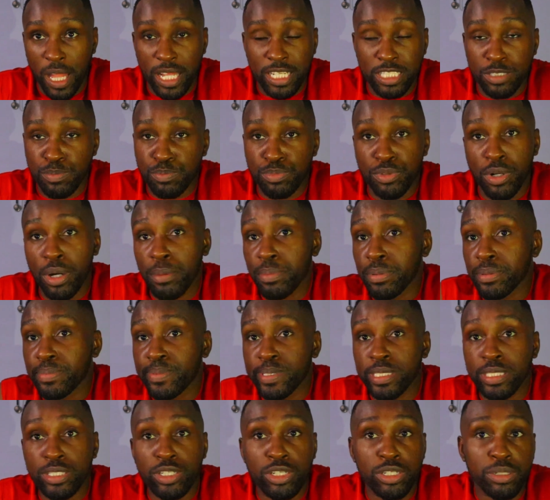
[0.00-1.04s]
It's
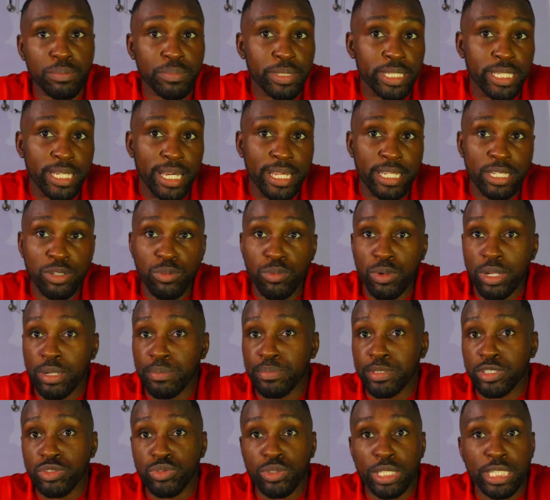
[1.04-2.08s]
probably going to be anywhere
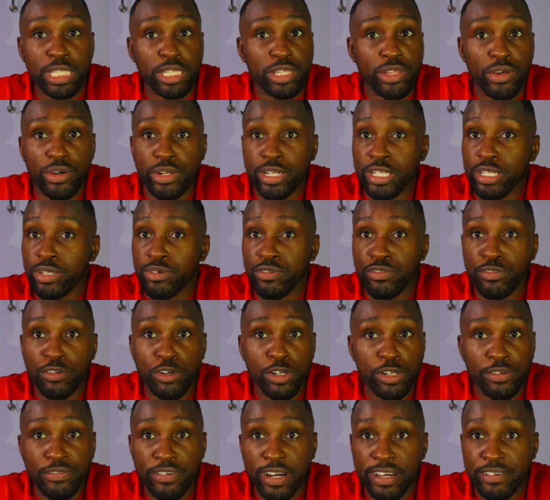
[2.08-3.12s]
between 30 to
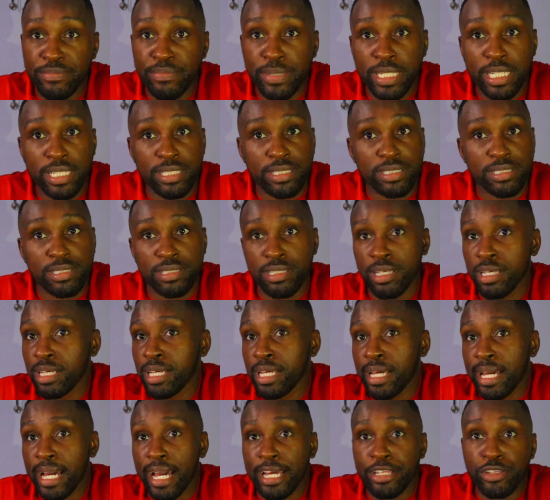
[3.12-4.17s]
45 minutes
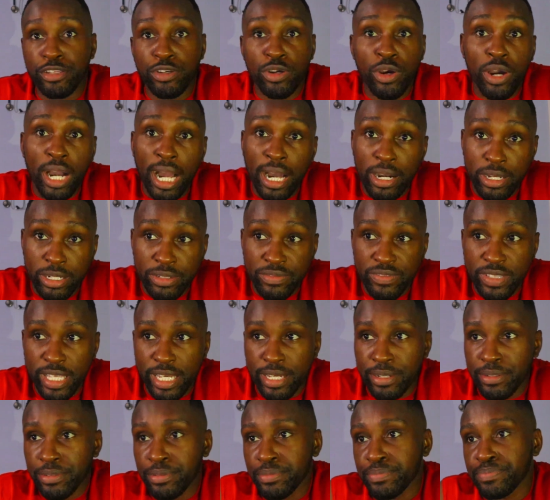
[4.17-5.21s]
and you're out of
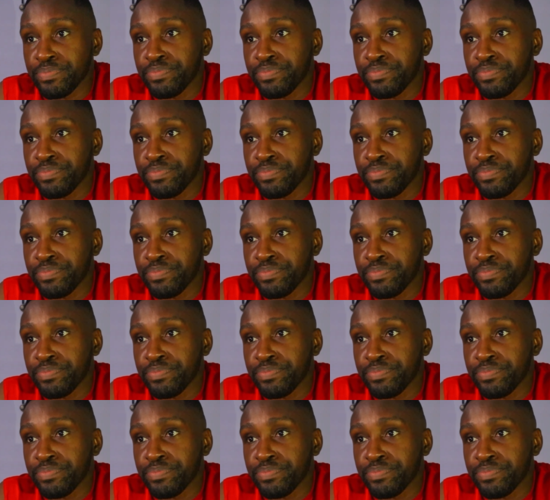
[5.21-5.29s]
there.